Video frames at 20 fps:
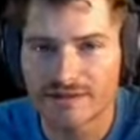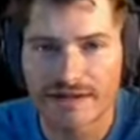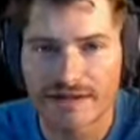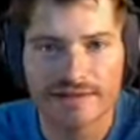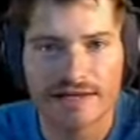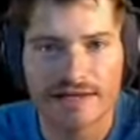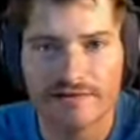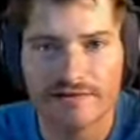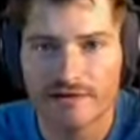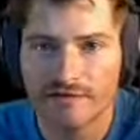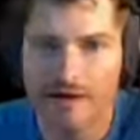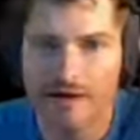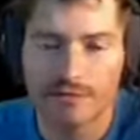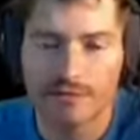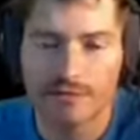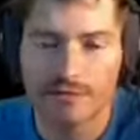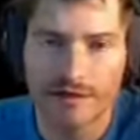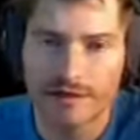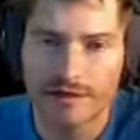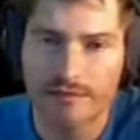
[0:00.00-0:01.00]
like
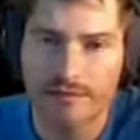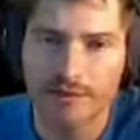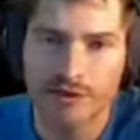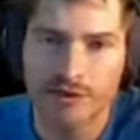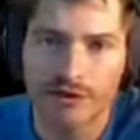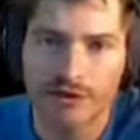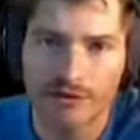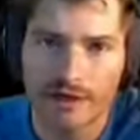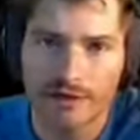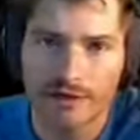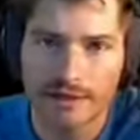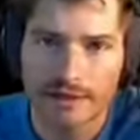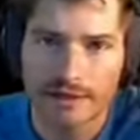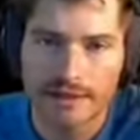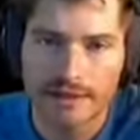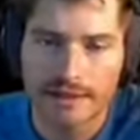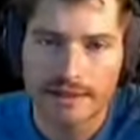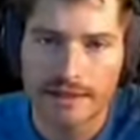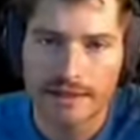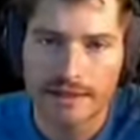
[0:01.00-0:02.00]
75% completion rate,
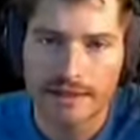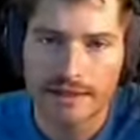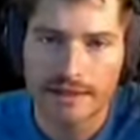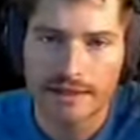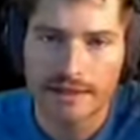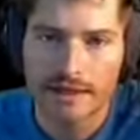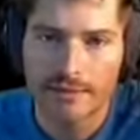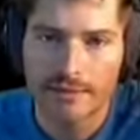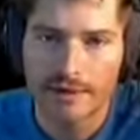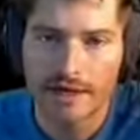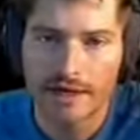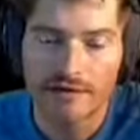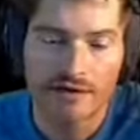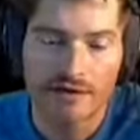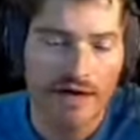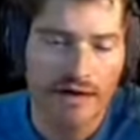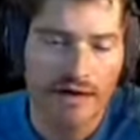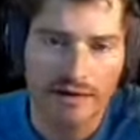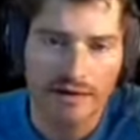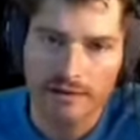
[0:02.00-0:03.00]
and even
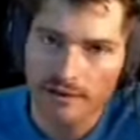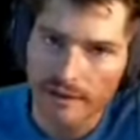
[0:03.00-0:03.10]
higher.